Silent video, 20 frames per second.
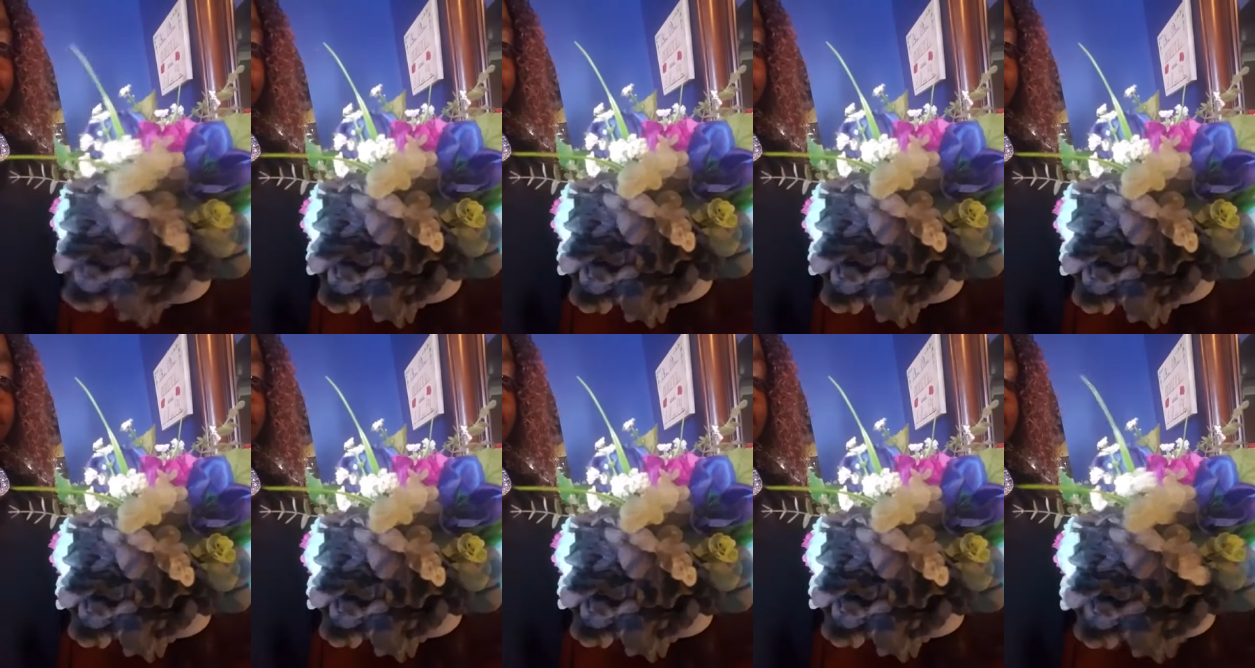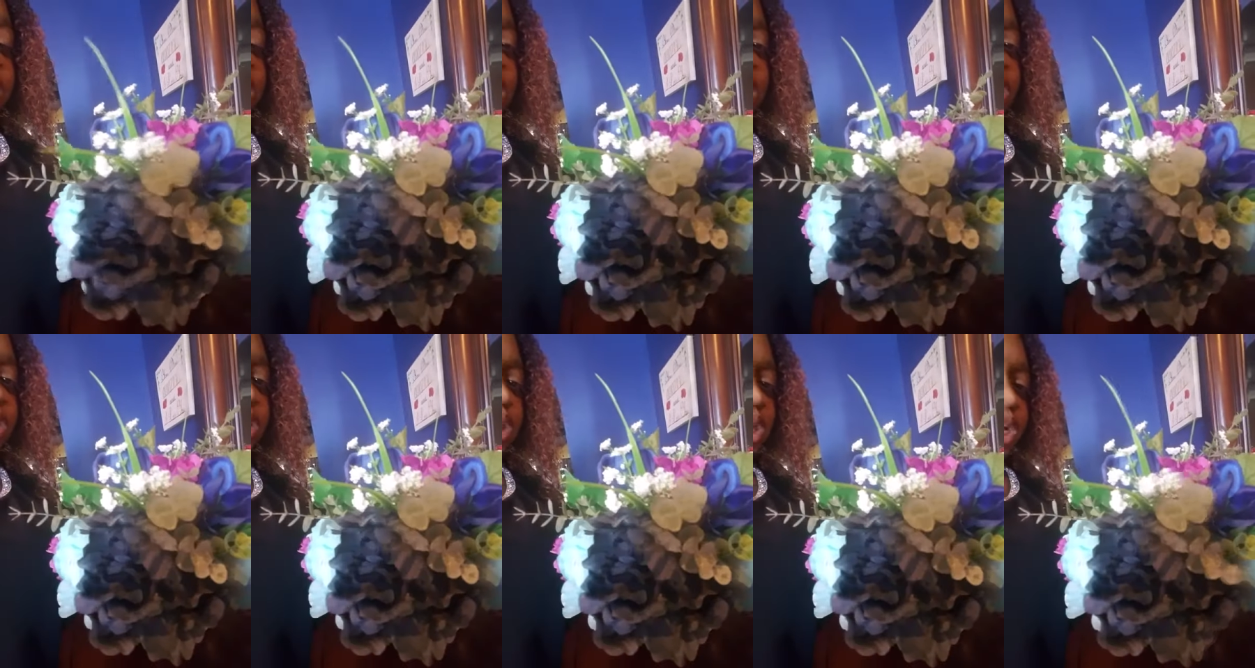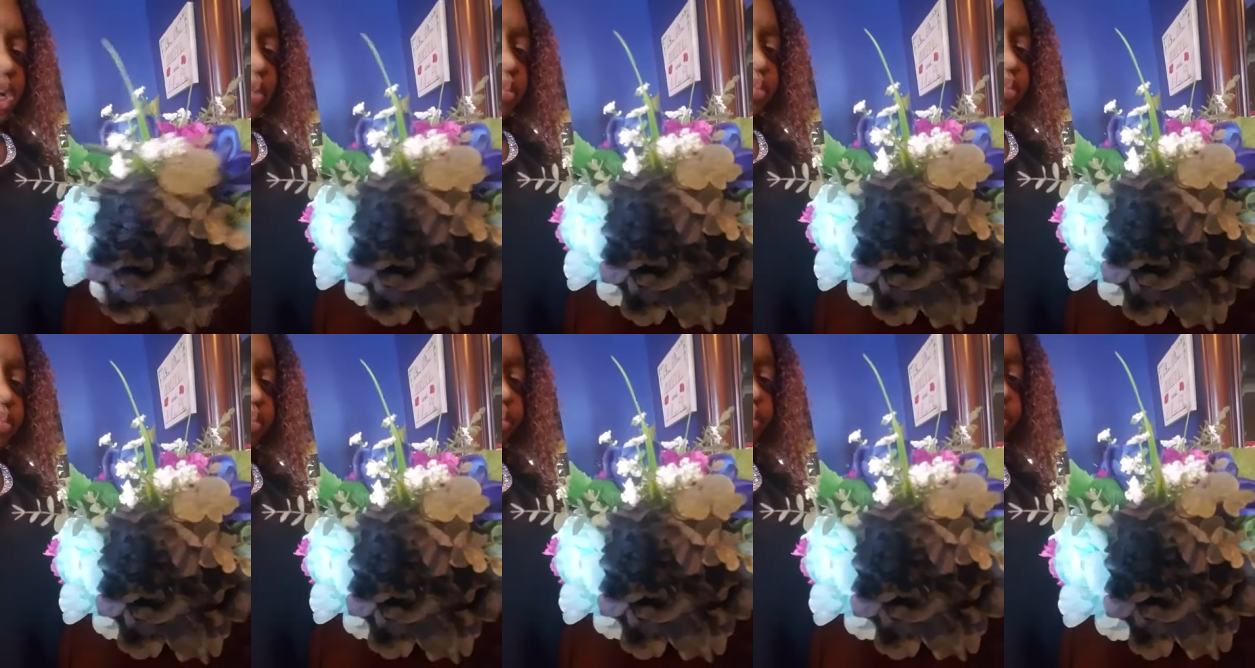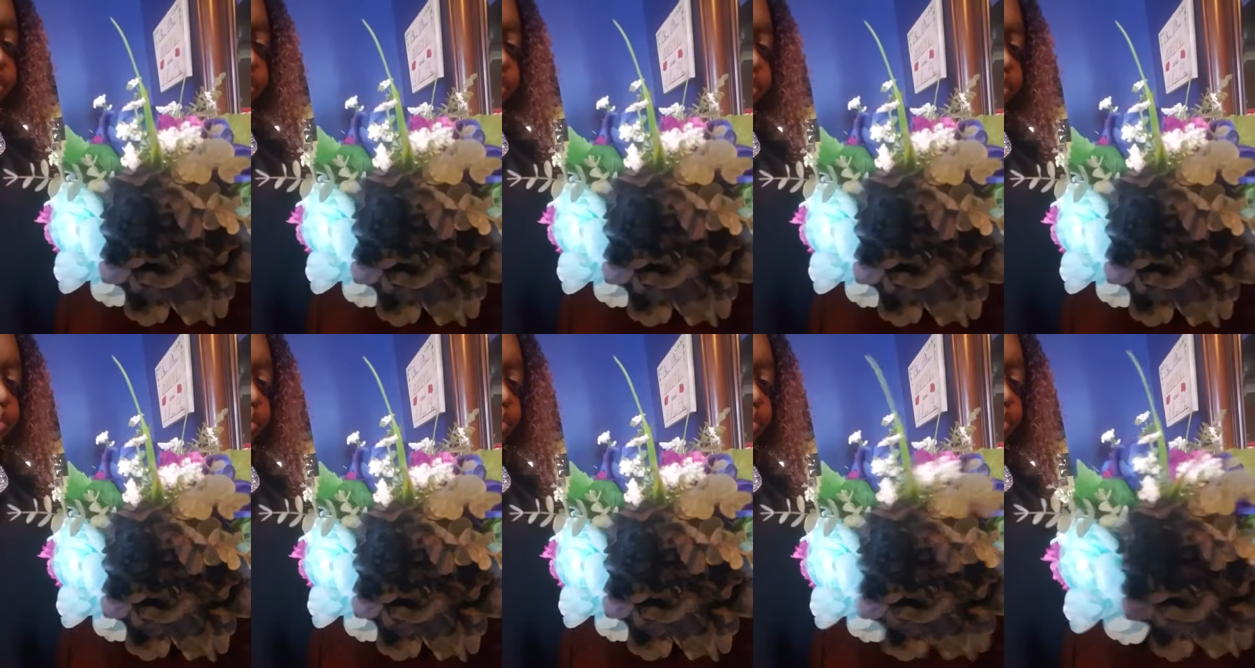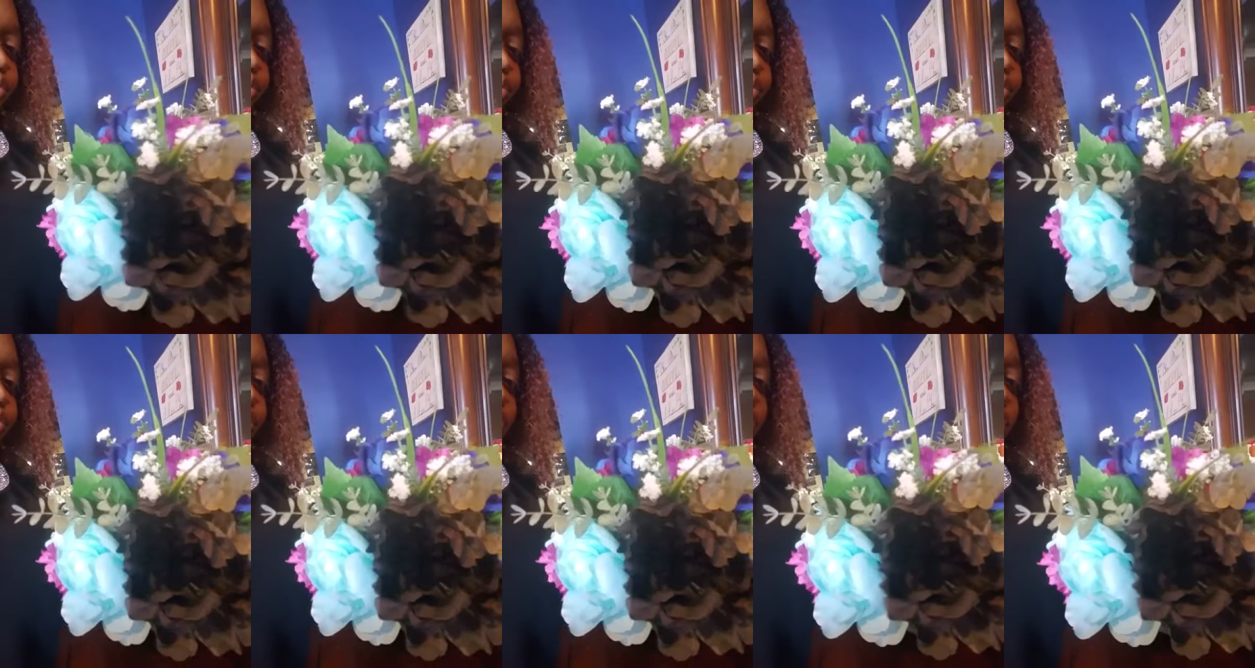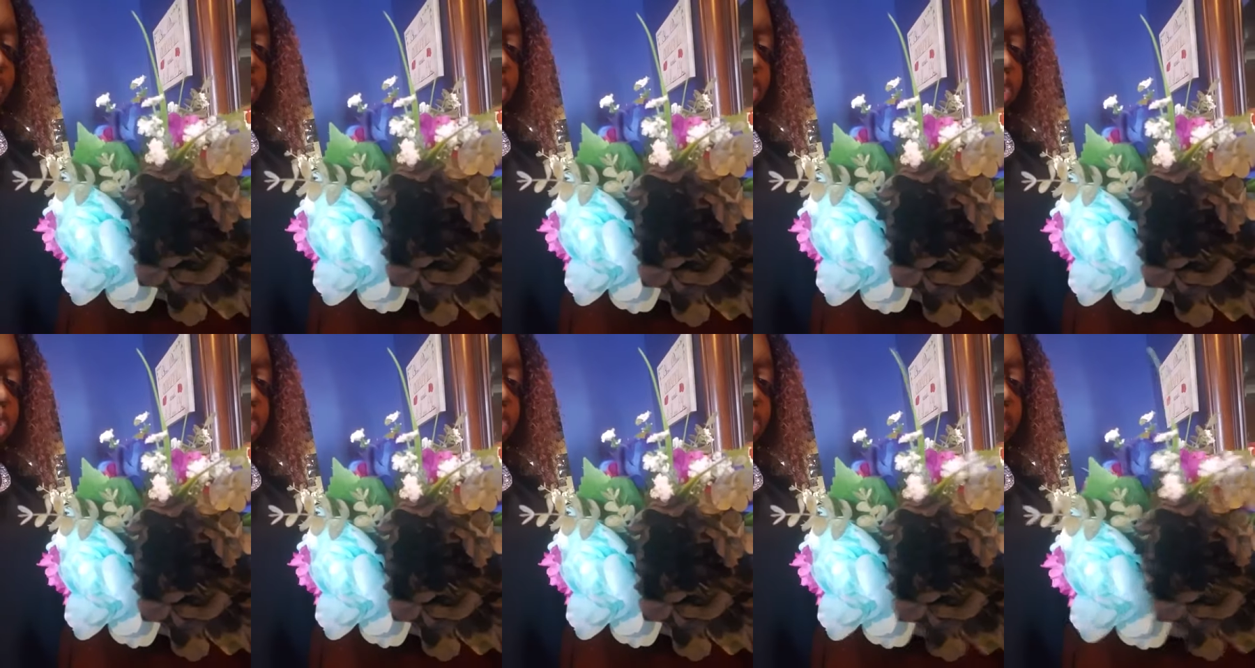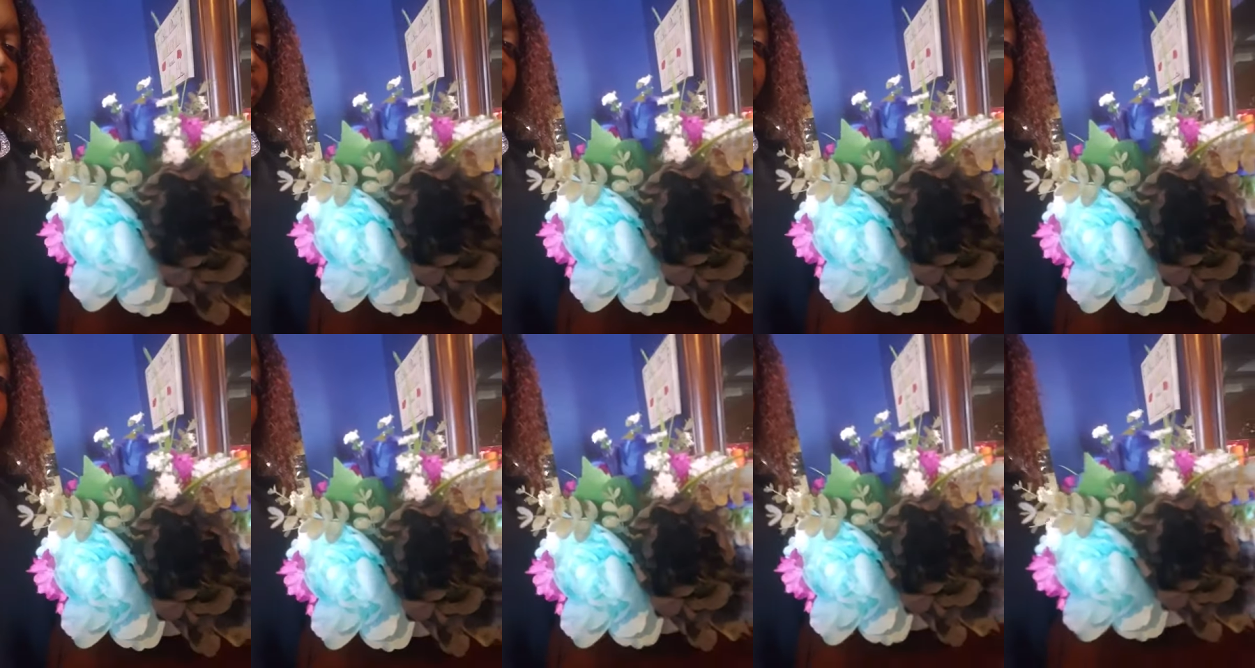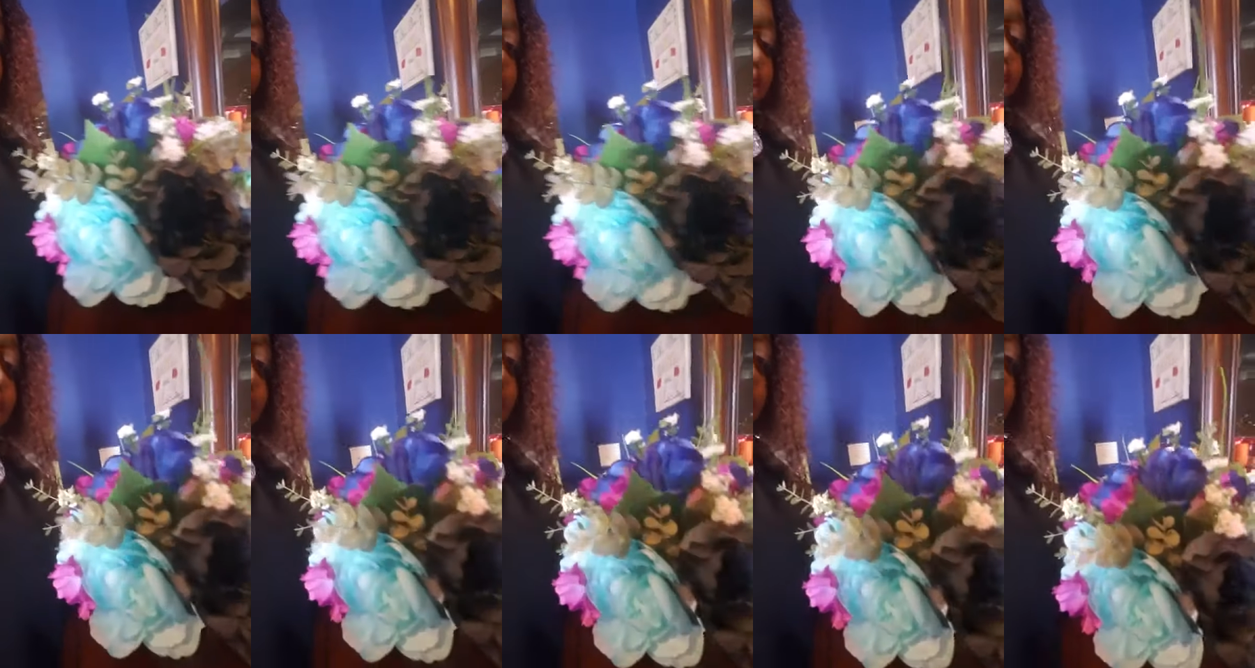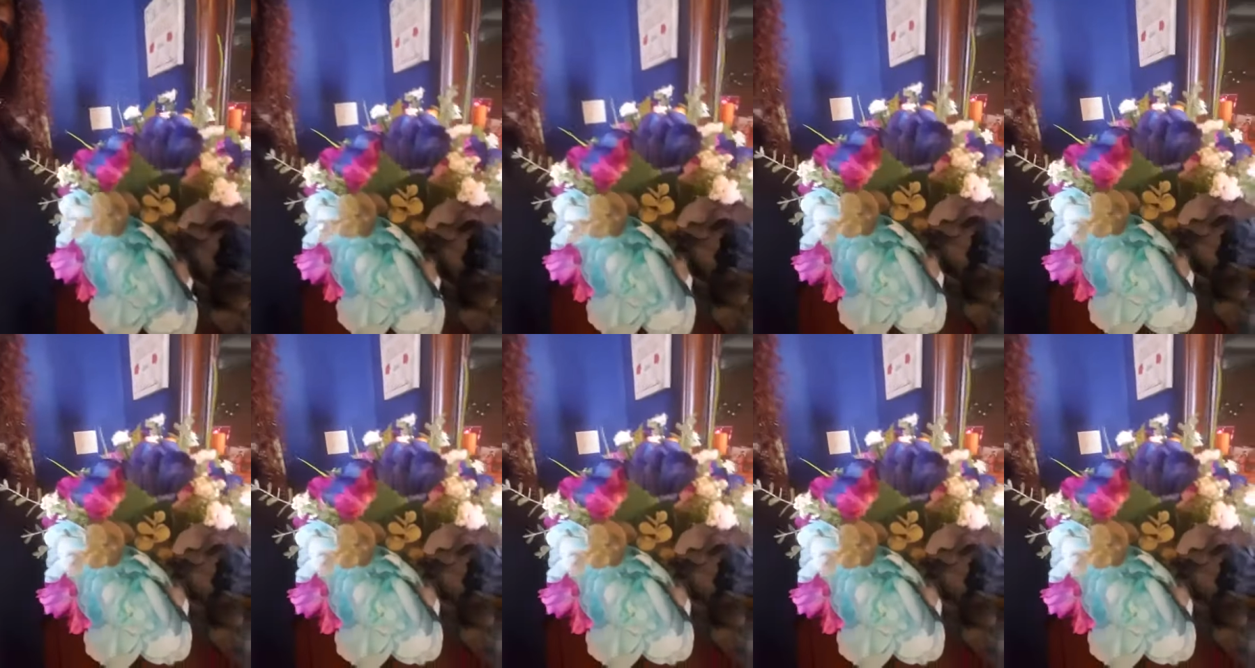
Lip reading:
[unreadable: no face in view]